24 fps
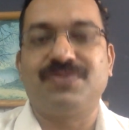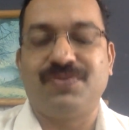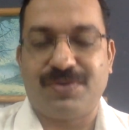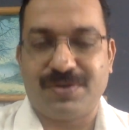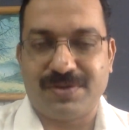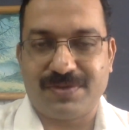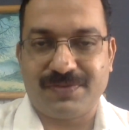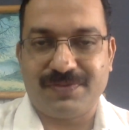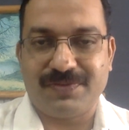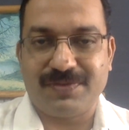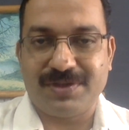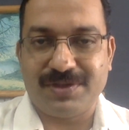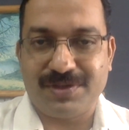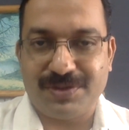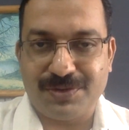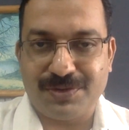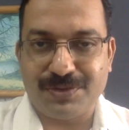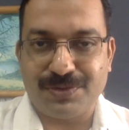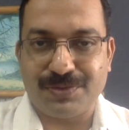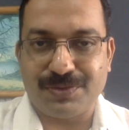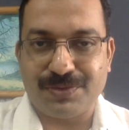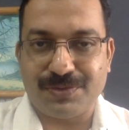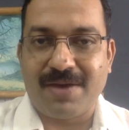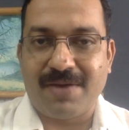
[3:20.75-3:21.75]
what we
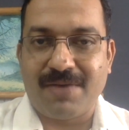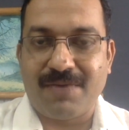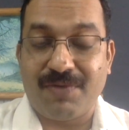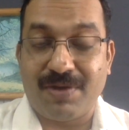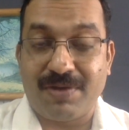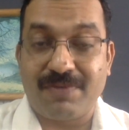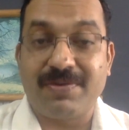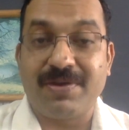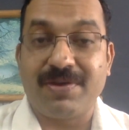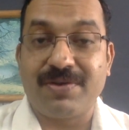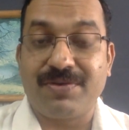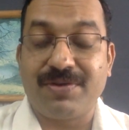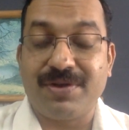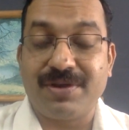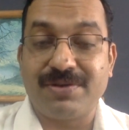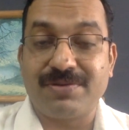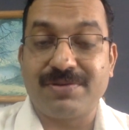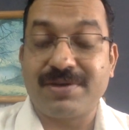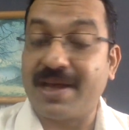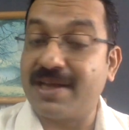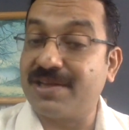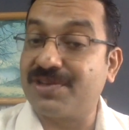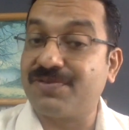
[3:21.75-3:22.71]
do when we are going to catch